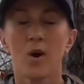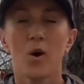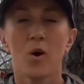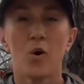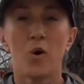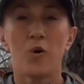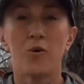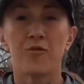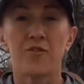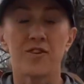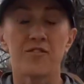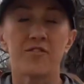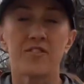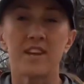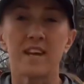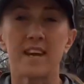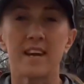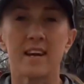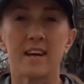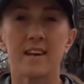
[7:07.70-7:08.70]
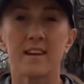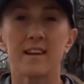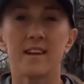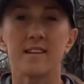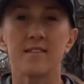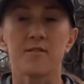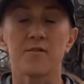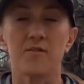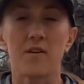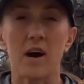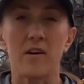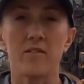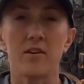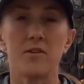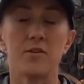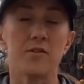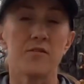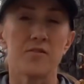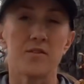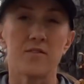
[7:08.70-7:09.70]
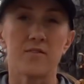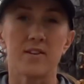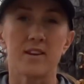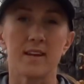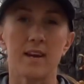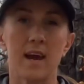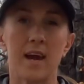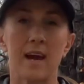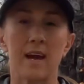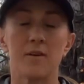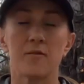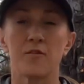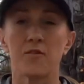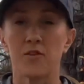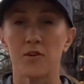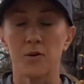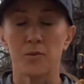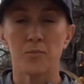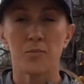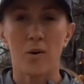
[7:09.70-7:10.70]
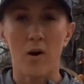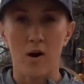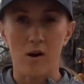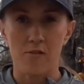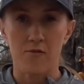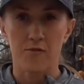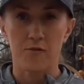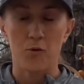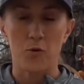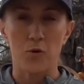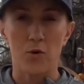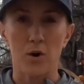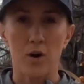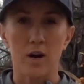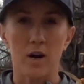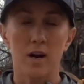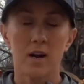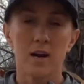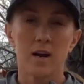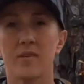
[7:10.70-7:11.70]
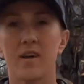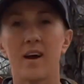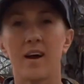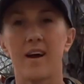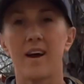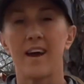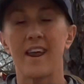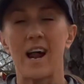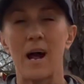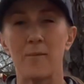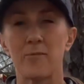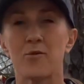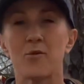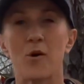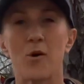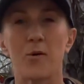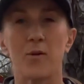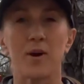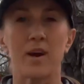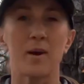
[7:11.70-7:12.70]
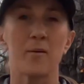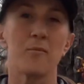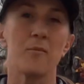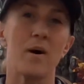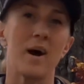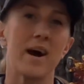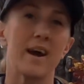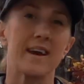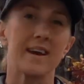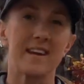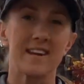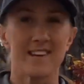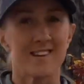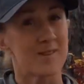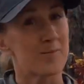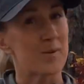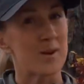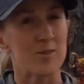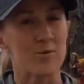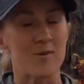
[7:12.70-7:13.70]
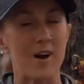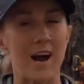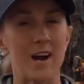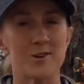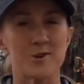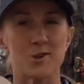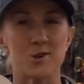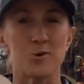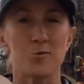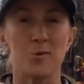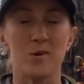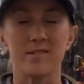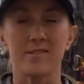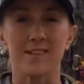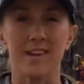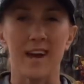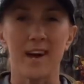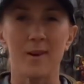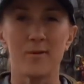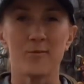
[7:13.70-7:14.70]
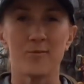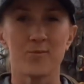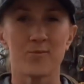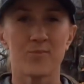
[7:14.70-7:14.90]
Hole 15 is a 558-foot par 4, and I'm throwing my ESP Thrasher once again.